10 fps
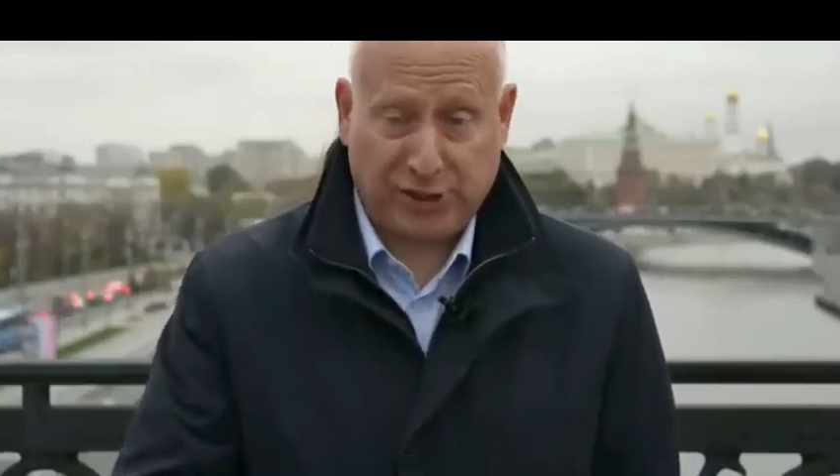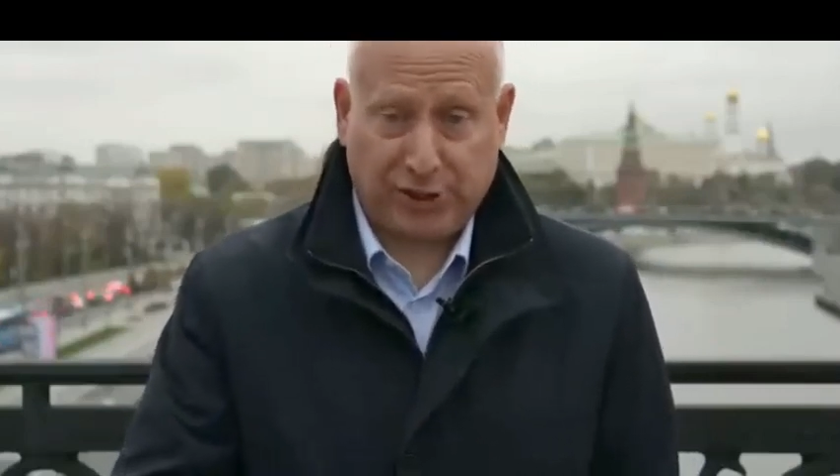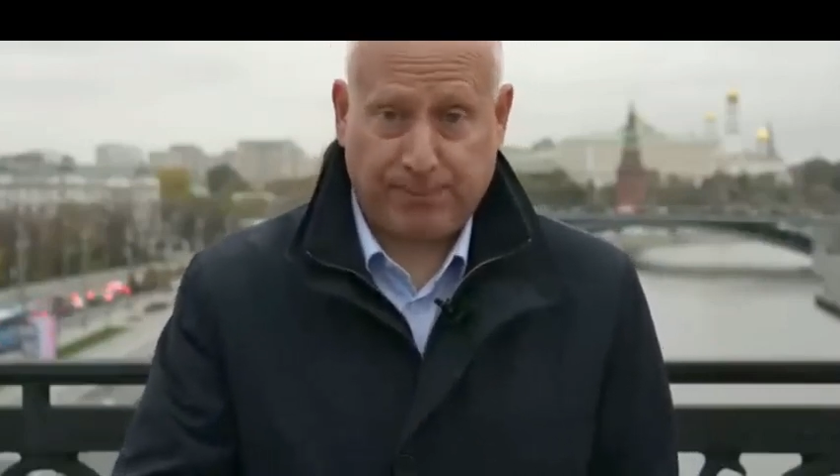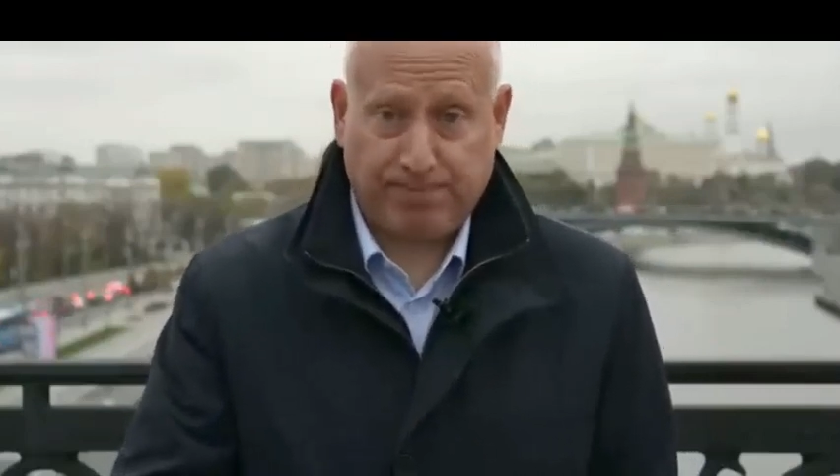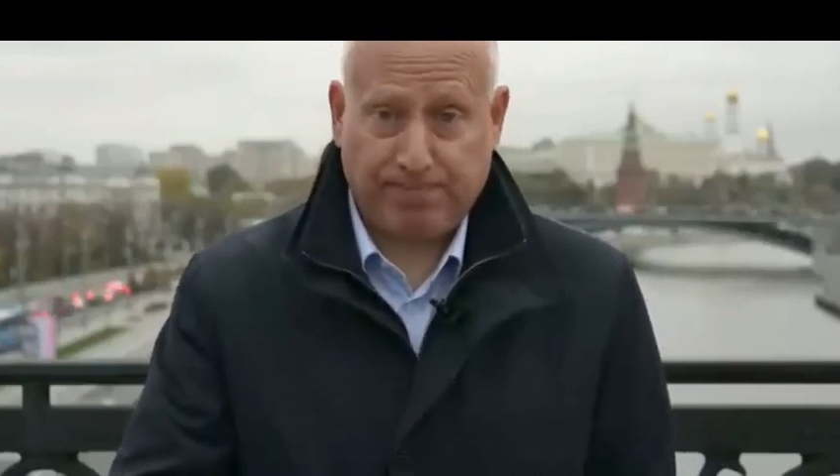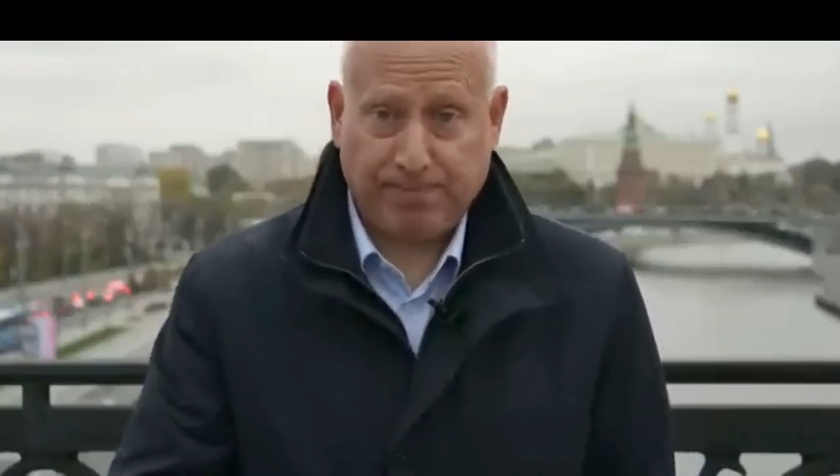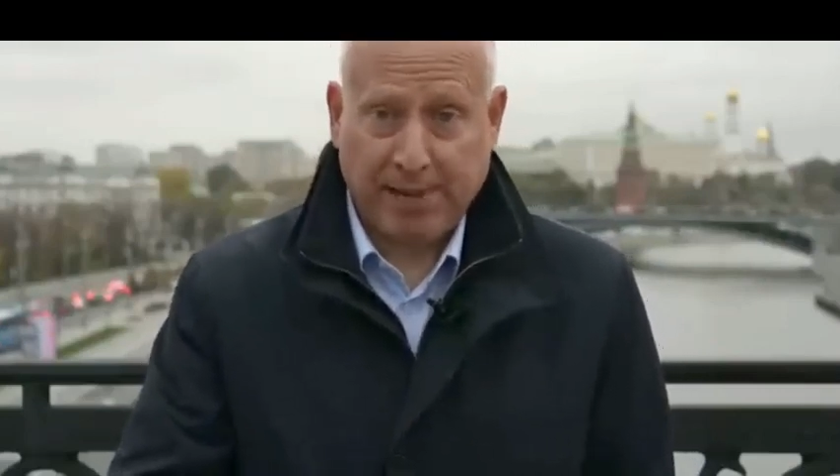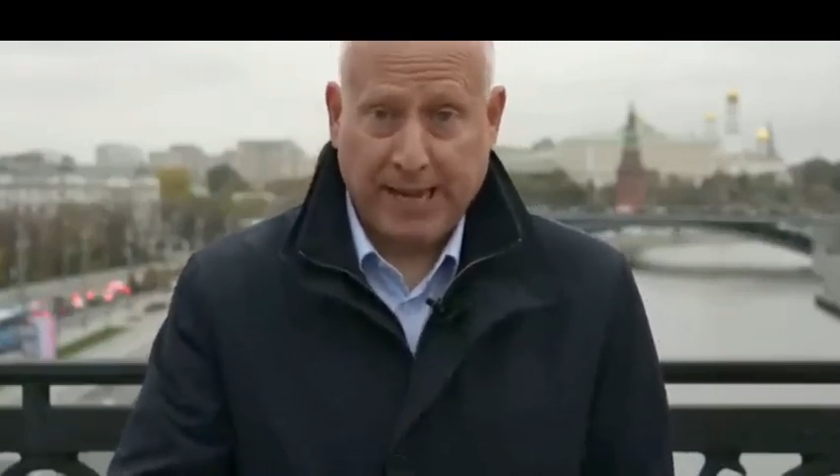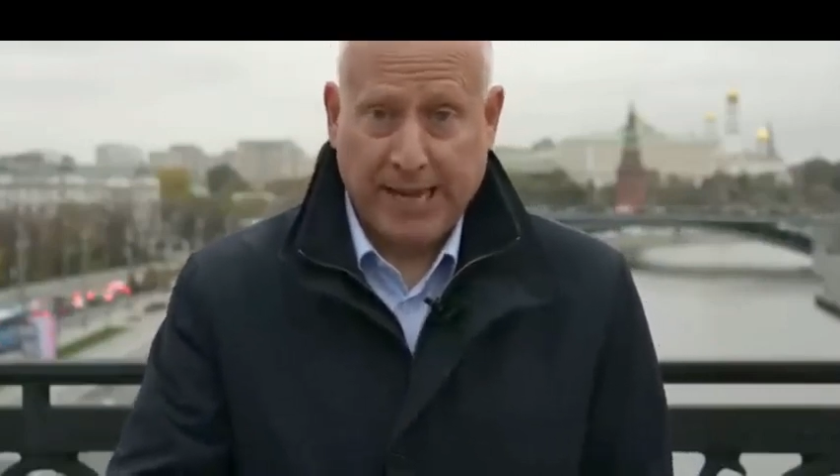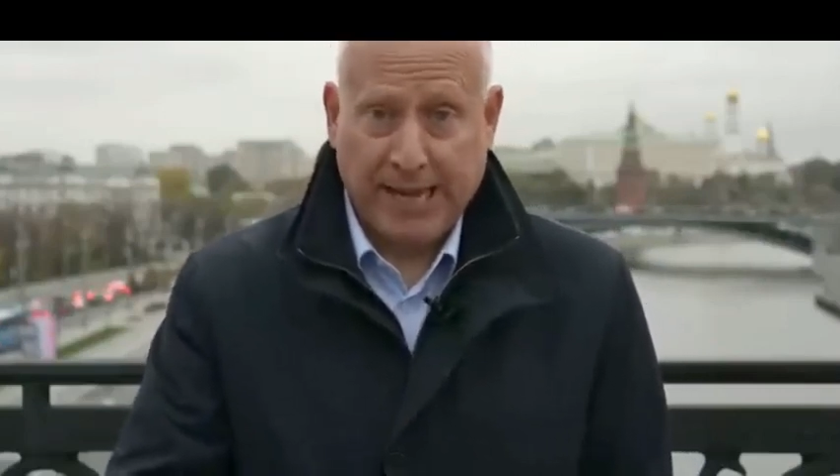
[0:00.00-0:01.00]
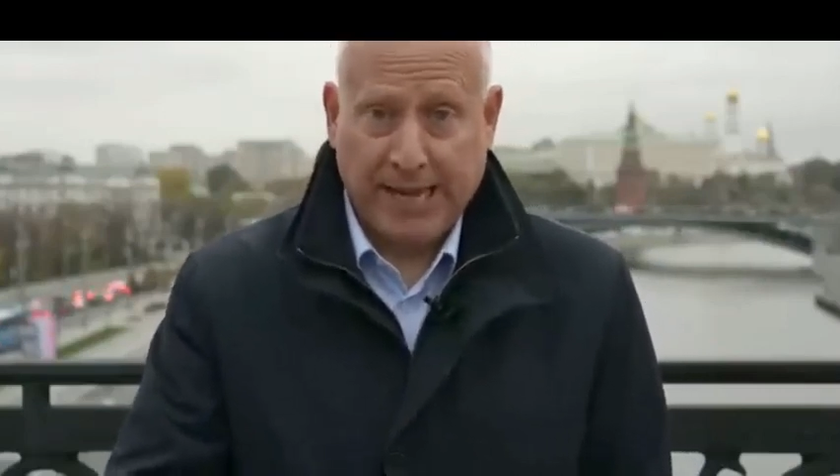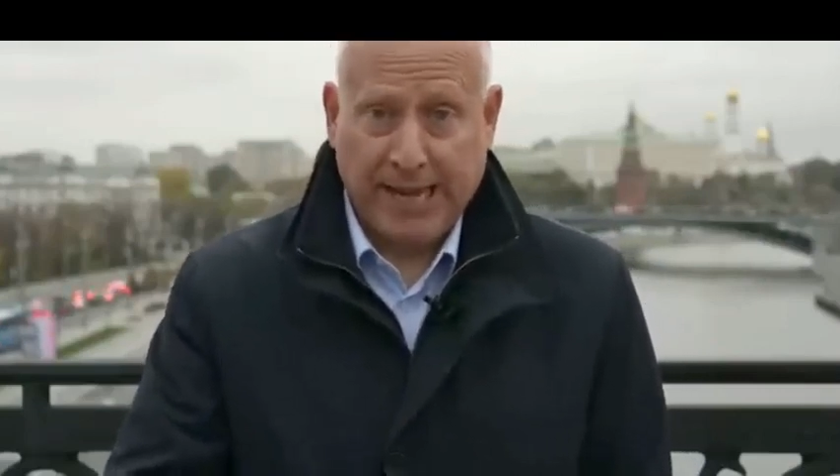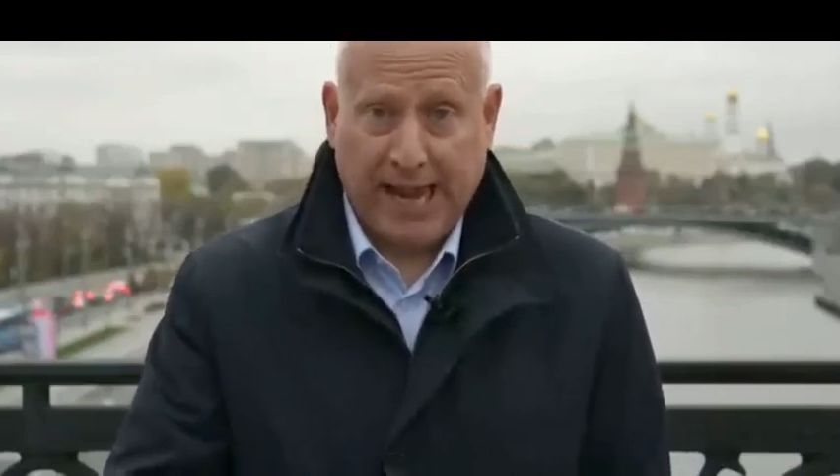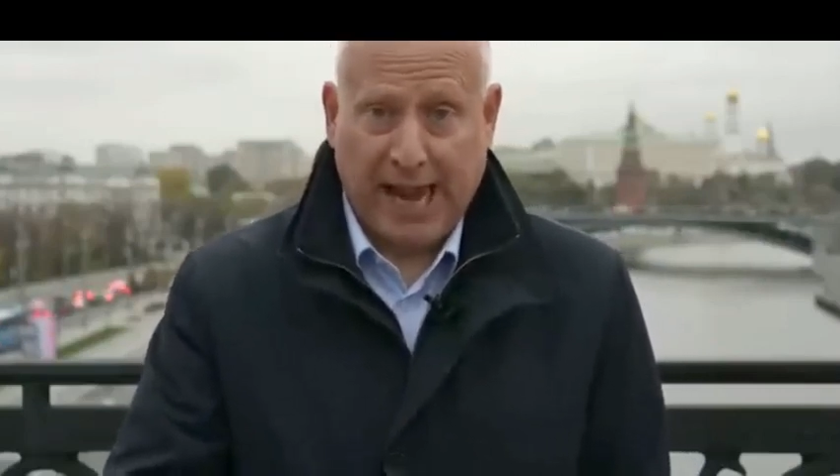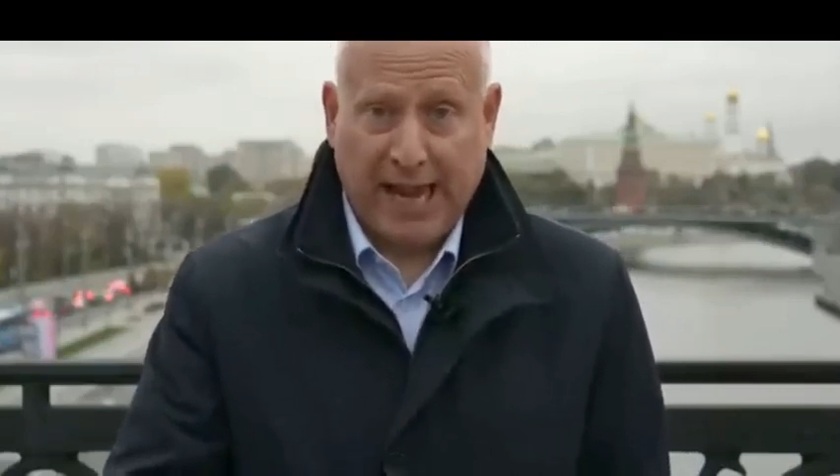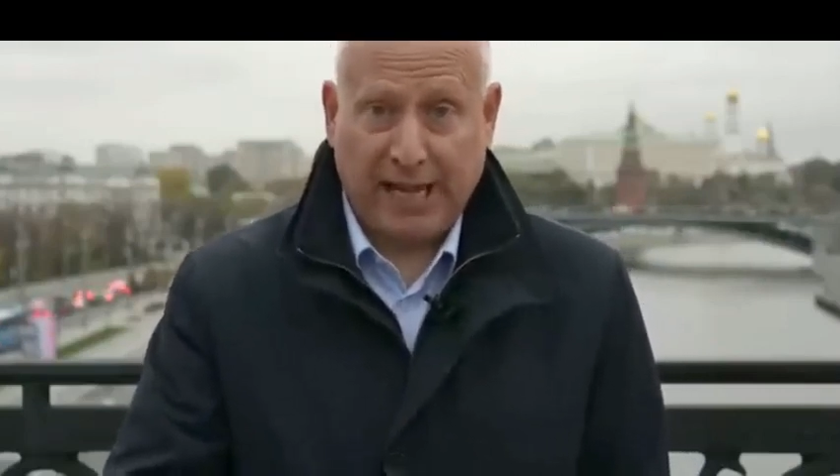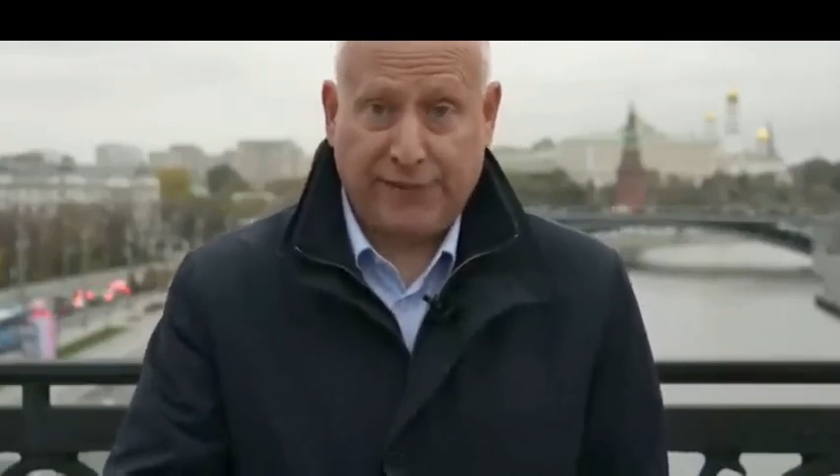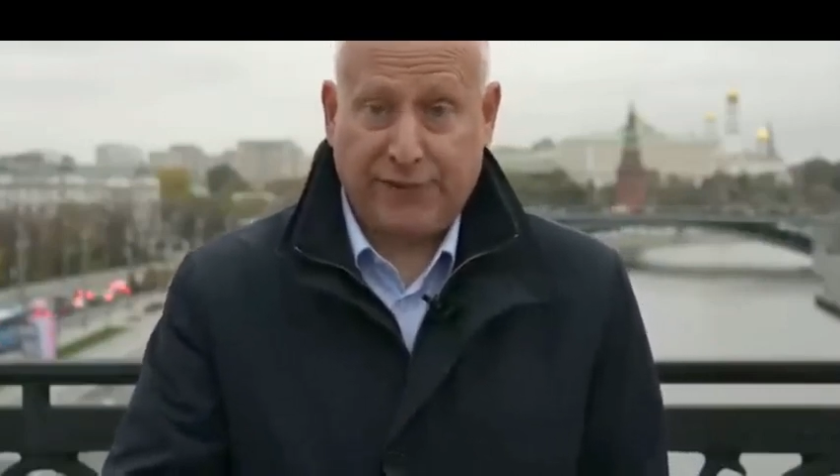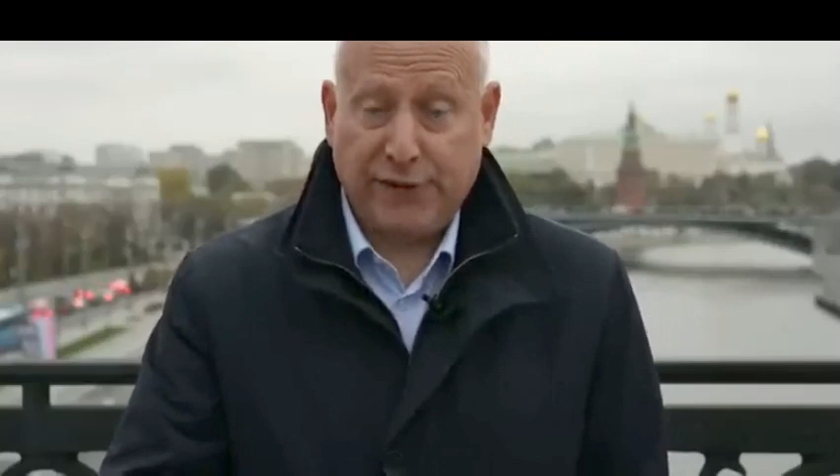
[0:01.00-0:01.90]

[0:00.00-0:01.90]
Charges have seemingly been dropped